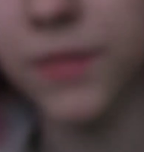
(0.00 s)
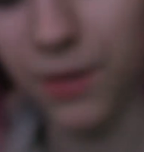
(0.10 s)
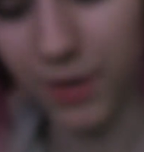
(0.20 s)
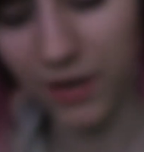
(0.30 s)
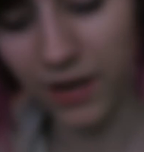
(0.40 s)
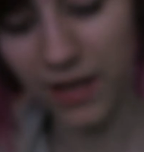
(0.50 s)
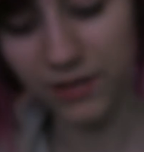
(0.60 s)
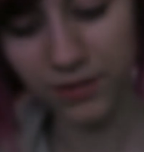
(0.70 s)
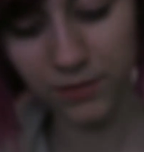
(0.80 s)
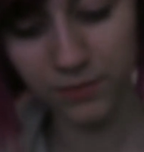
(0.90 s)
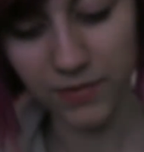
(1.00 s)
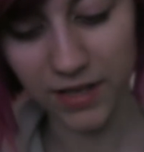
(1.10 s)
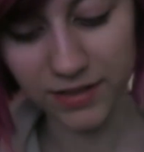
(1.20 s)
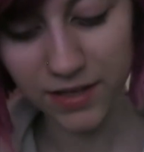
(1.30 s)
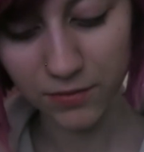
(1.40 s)
I mean,
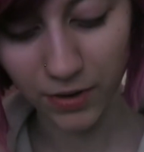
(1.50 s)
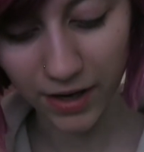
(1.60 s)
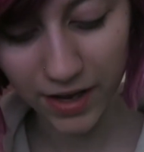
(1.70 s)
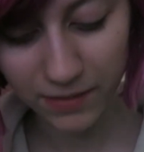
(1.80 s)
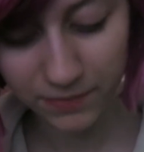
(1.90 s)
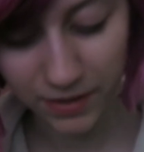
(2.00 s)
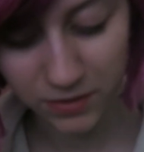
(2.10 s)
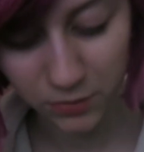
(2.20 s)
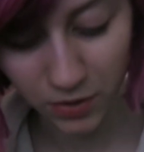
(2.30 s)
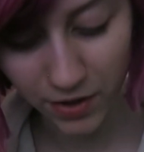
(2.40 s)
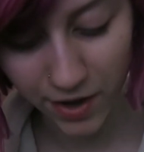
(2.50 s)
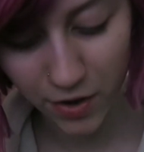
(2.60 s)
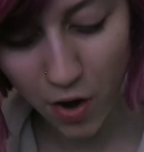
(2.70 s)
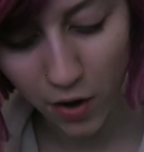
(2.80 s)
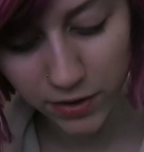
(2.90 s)
that's it really. That's all that I
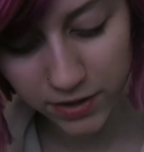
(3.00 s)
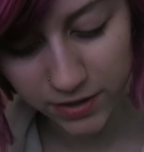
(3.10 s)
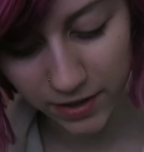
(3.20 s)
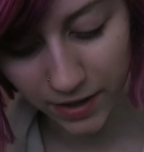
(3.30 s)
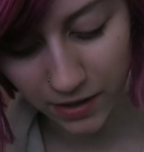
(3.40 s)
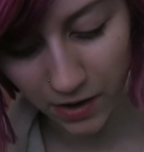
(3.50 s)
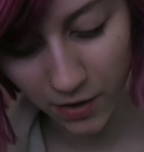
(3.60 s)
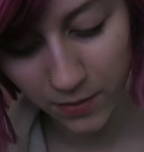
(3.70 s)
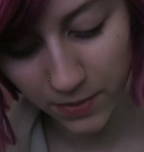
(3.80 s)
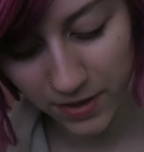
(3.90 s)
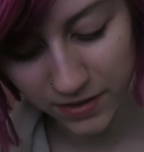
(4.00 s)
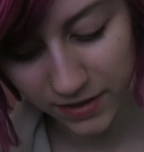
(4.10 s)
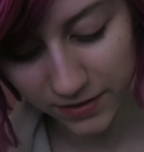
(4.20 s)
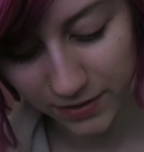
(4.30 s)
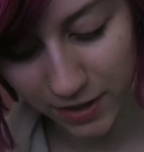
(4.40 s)
got. And I hope these
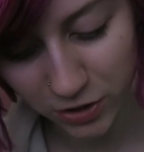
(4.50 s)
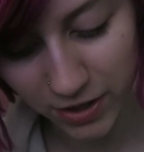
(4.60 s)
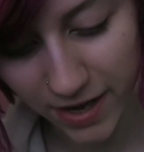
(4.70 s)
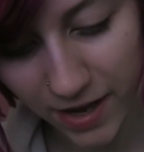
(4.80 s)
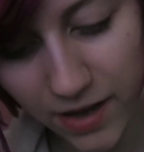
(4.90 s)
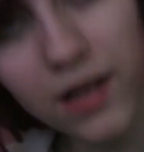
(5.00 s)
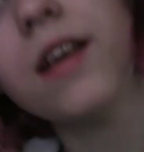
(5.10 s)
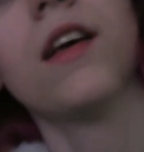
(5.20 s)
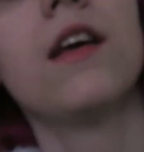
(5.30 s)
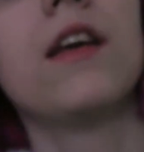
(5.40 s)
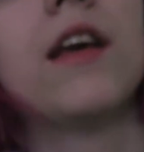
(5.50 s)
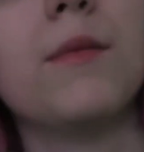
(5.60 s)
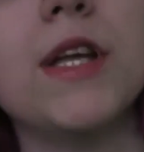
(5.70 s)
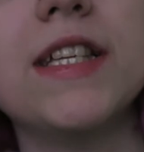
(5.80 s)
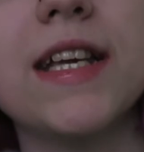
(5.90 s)
things are actually
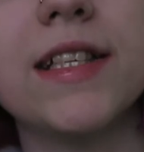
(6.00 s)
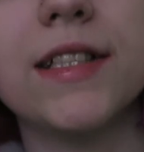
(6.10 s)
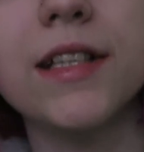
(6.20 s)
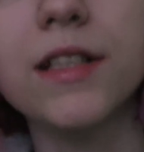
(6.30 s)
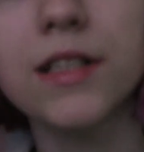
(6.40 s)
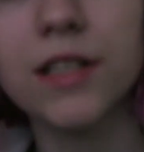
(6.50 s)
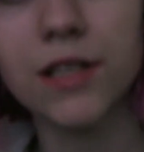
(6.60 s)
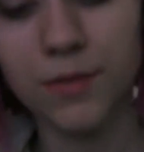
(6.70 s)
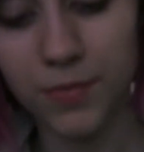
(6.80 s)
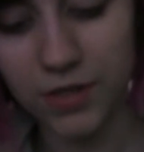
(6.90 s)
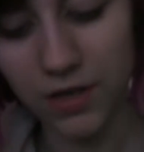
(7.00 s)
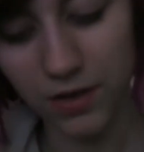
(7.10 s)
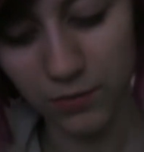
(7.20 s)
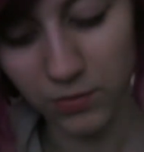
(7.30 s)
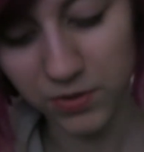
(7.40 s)
gonna be decent, but
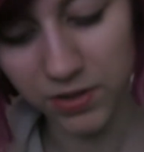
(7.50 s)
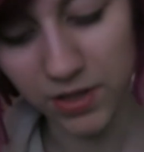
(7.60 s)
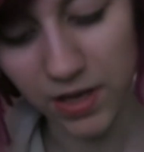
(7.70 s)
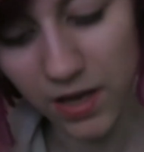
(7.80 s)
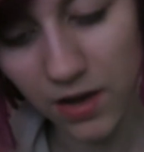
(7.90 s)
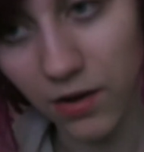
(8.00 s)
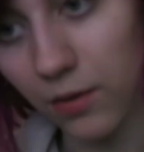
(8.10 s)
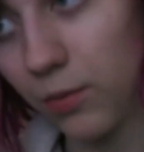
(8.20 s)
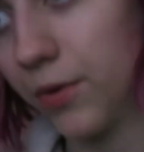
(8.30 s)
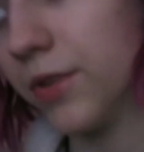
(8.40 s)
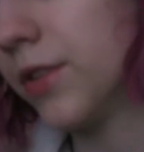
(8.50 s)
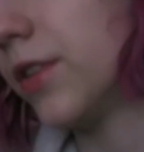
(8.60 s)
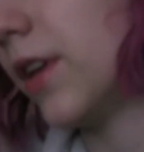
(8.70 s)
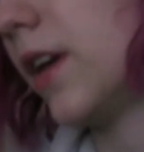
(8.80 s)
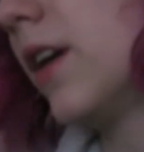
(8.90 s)
I will see, I will
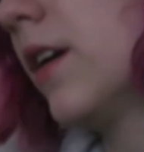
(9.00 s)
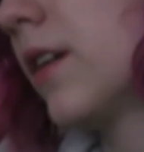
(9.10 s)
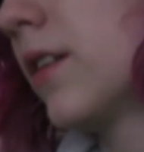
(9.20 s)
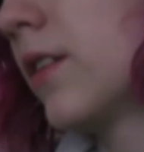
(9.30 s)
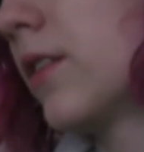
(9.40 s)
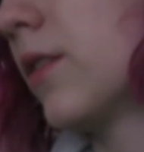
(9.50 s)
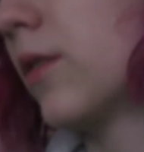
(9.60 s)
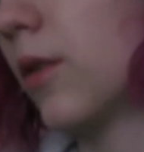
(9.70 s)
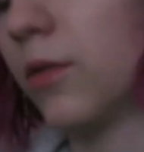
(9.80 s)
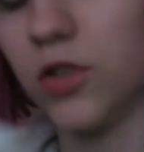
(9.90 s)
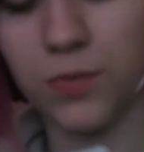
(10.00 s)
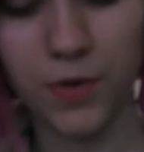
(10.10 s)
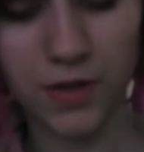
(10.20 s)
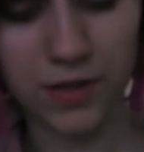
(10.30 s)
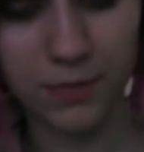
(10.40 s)
see. I'll just
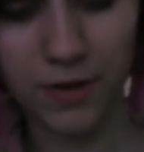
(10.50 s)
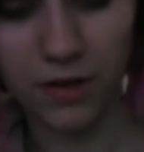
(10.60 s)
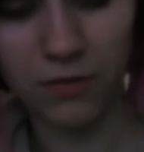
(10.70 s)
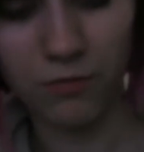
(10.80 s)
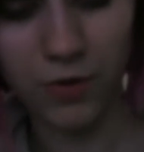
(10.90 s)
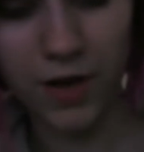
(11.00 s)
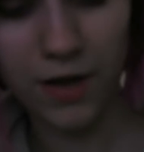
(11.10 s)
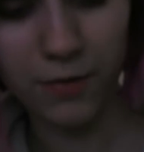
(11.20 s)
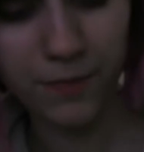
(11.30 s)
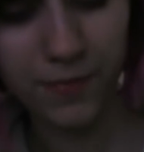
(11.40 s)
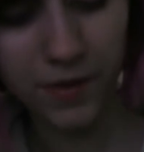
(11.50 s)
put this back in for now.